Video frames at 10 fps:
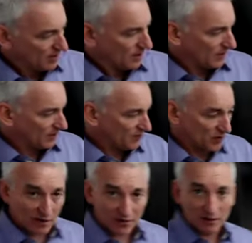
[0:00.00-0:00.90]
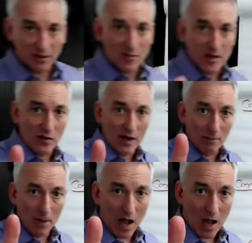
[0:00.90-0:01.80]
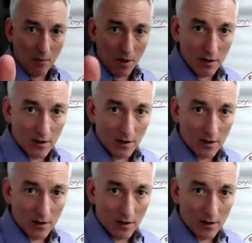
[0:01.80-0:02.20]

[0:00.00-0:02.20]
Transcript: And if you're anything like me, you had a mom,